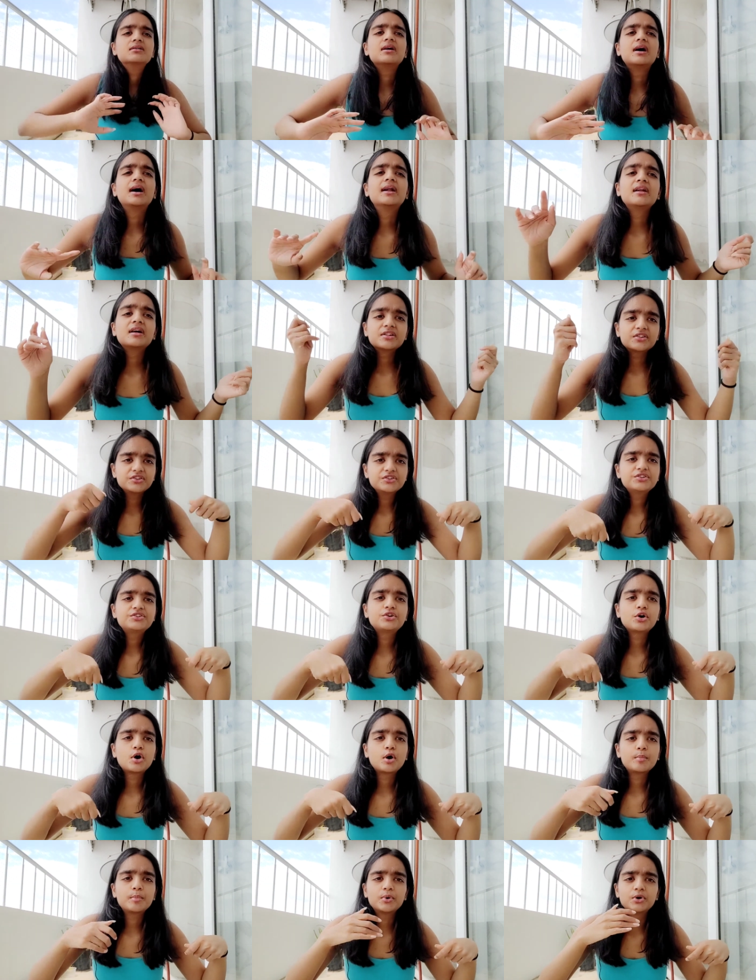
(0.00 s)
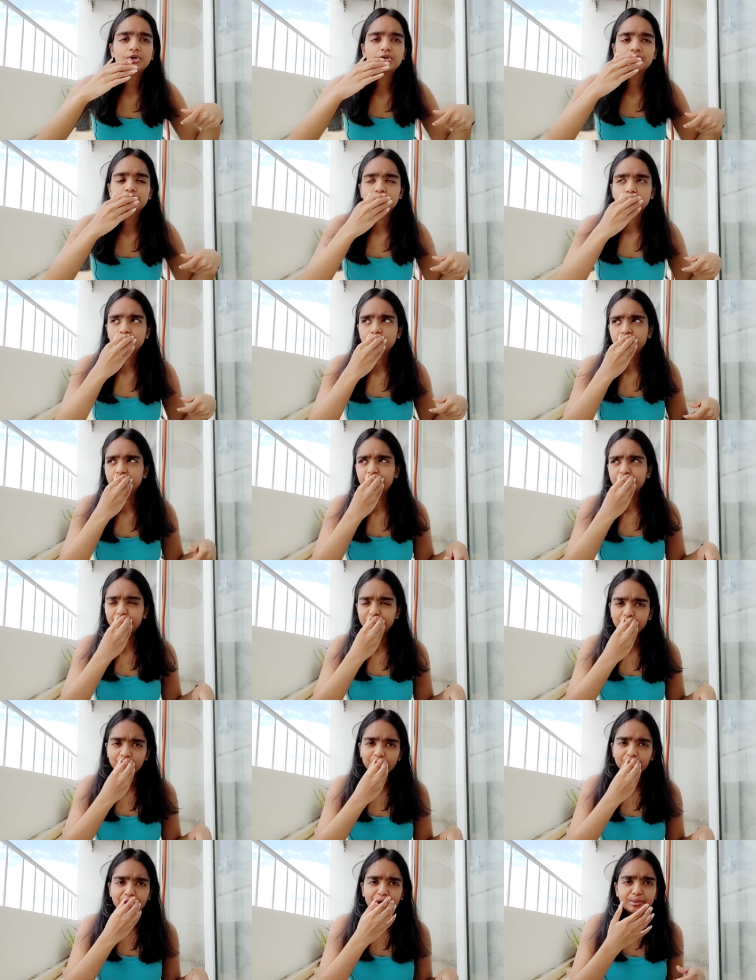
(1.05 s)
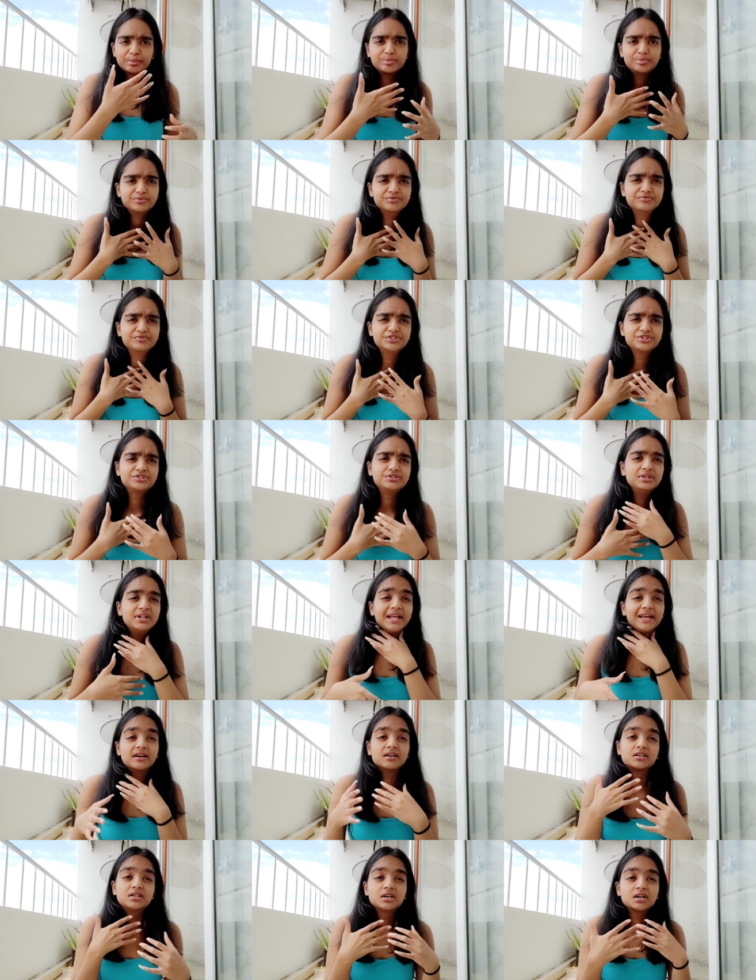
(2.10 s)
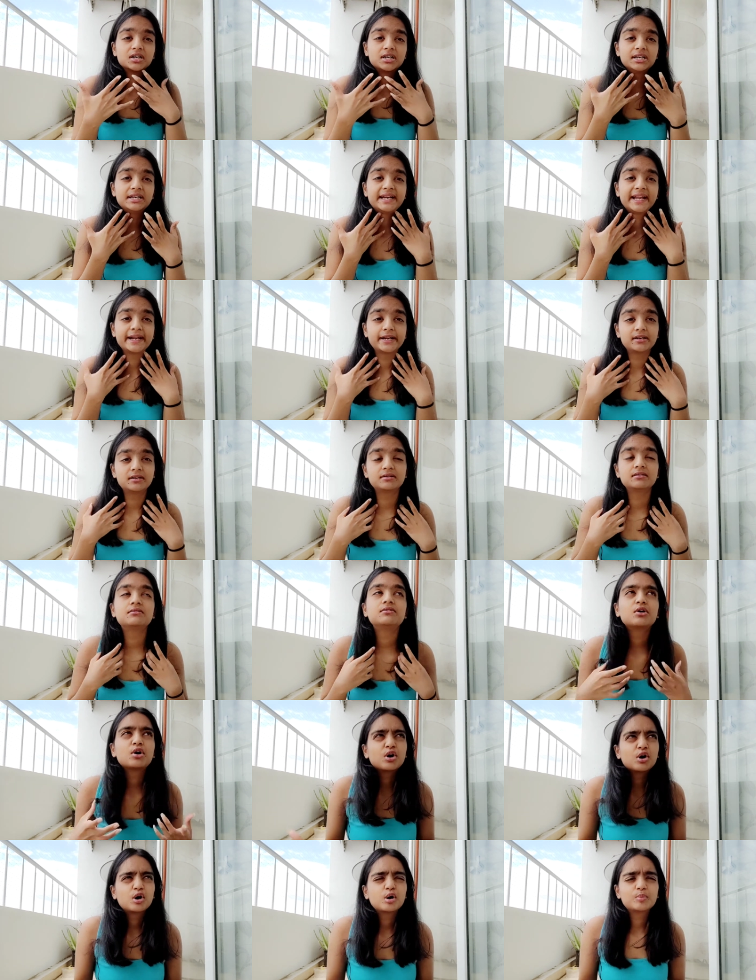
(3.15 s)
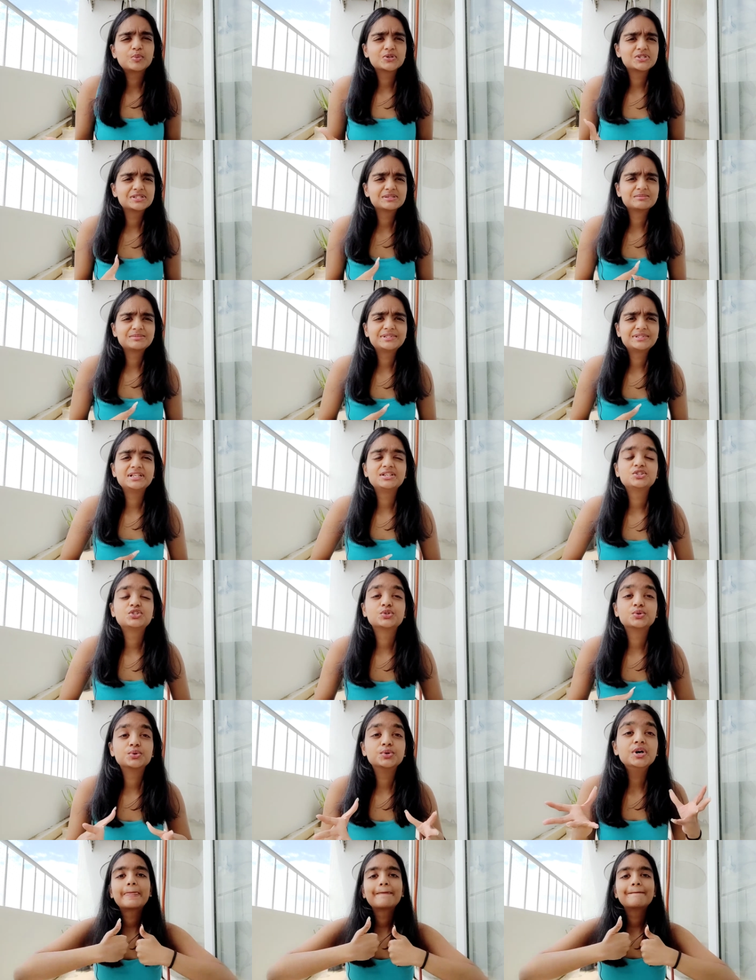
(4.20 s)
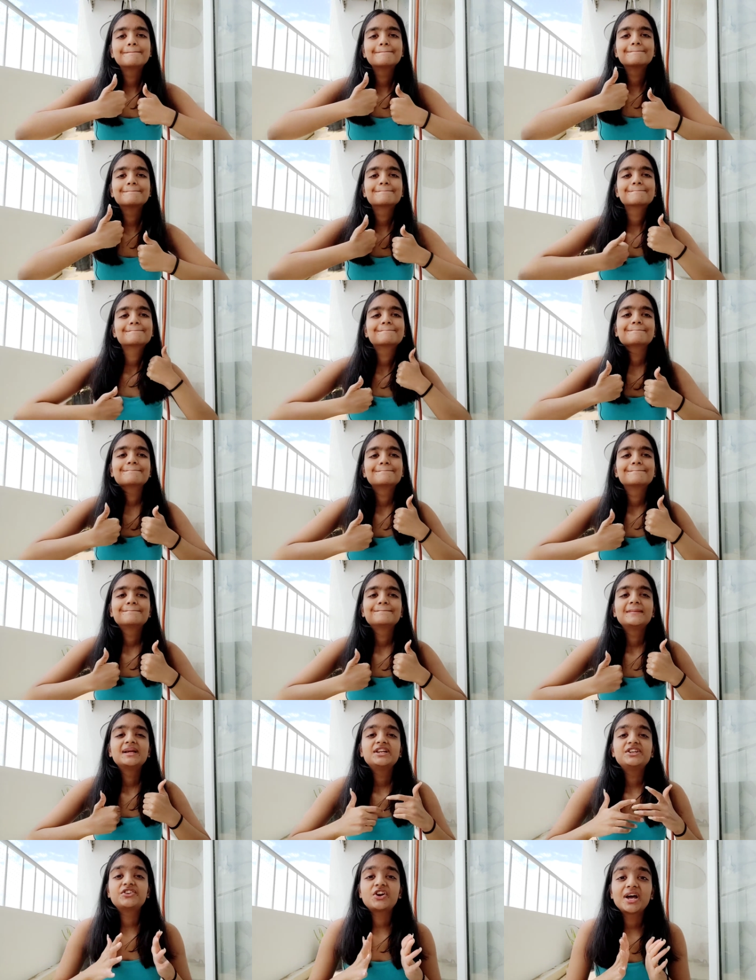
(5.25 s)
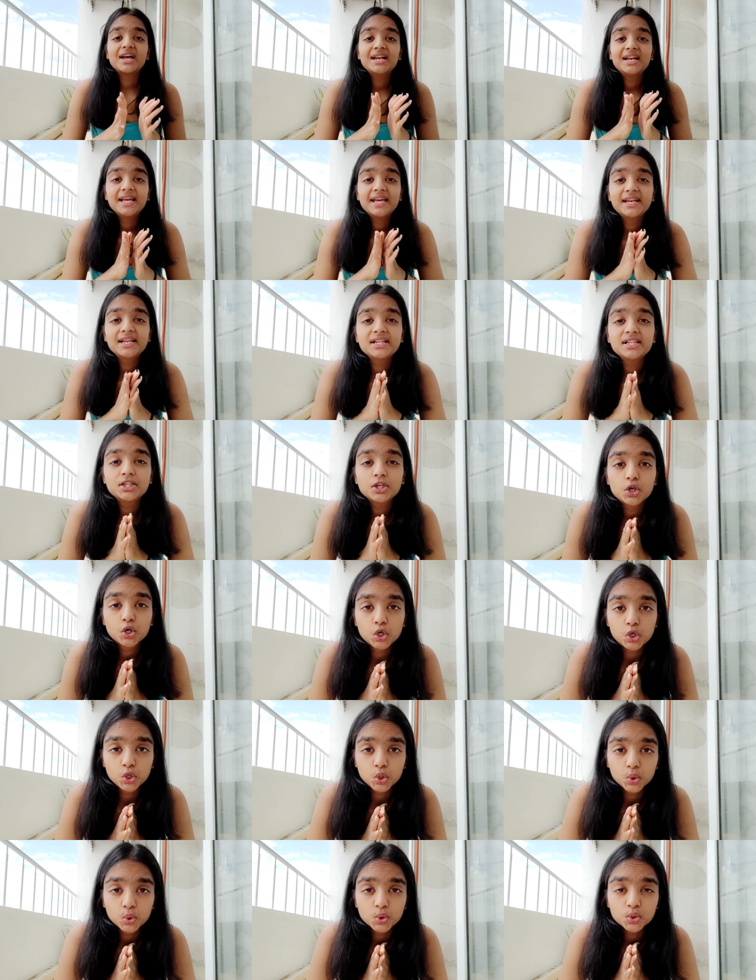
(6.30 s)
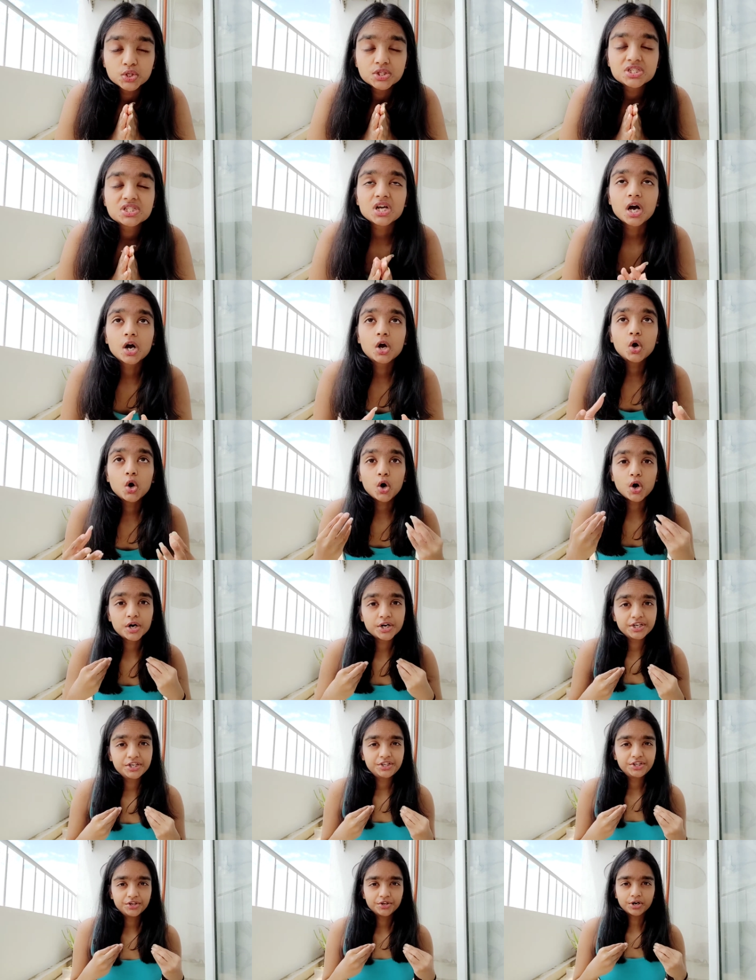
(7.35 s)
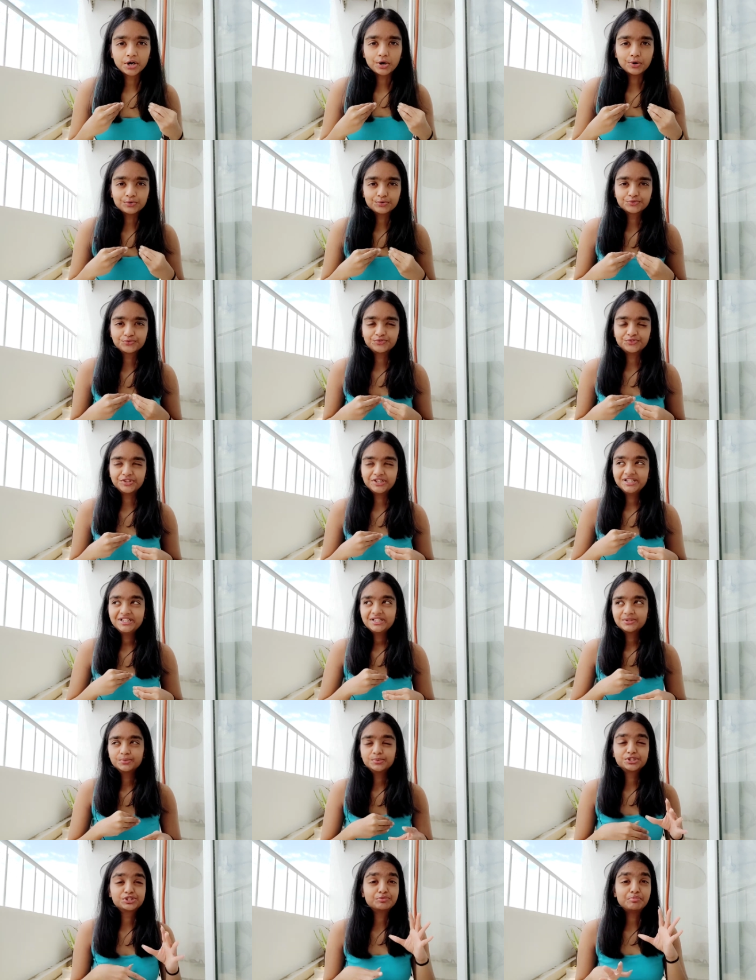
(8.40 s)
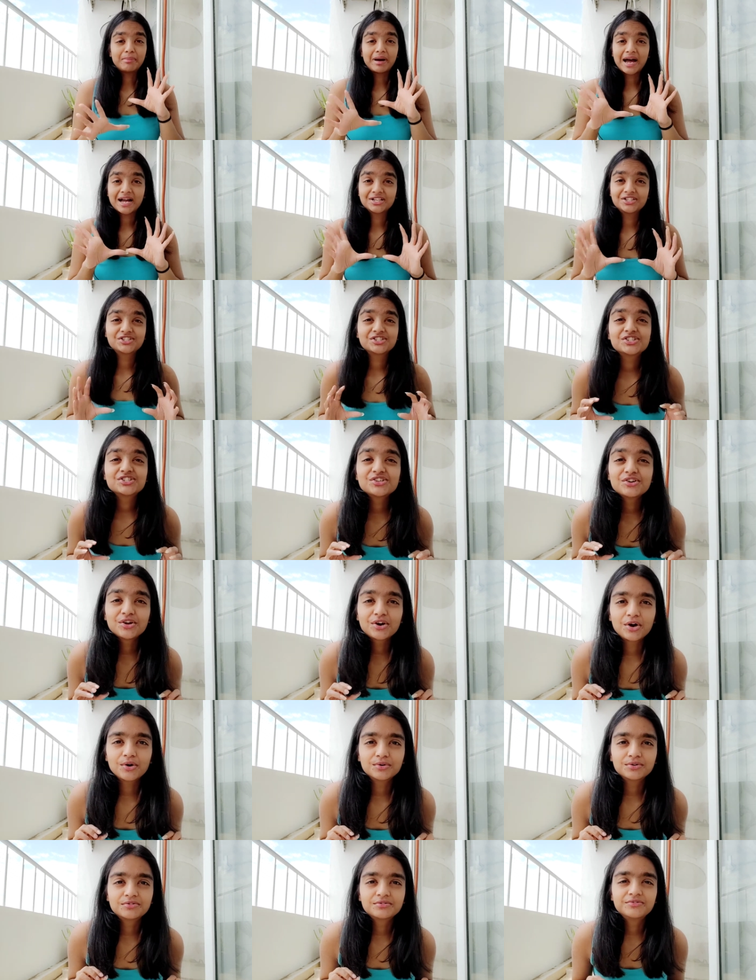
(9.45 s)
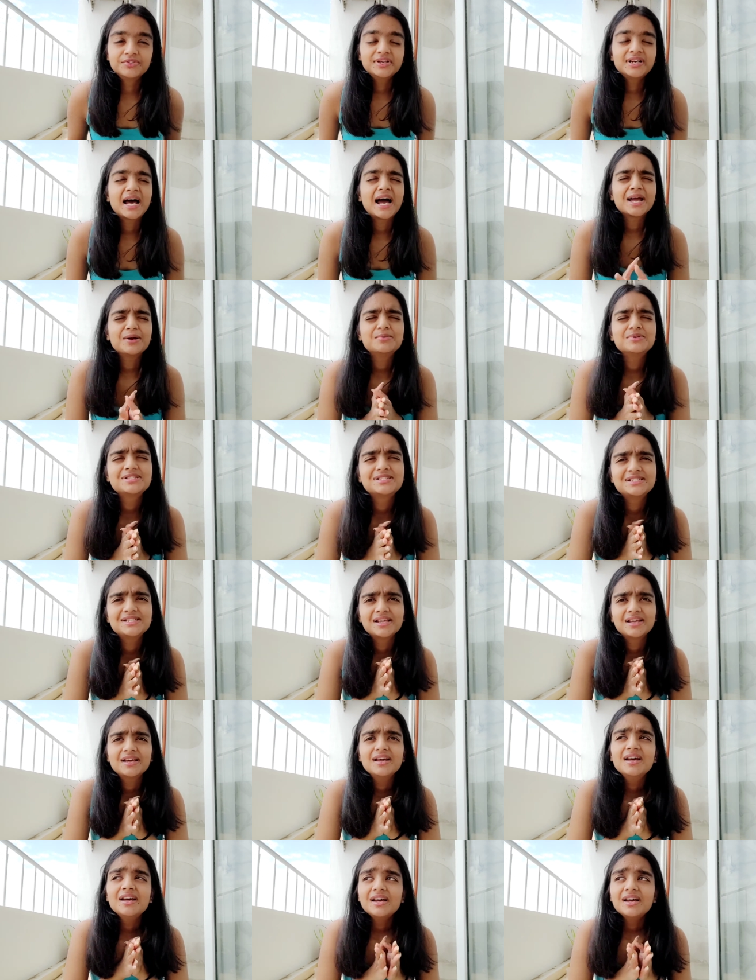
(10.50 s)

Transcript: another top on the top with like a turtleneck top or something. So try layering the clothes according to your outfit, which matches your outfit. I would say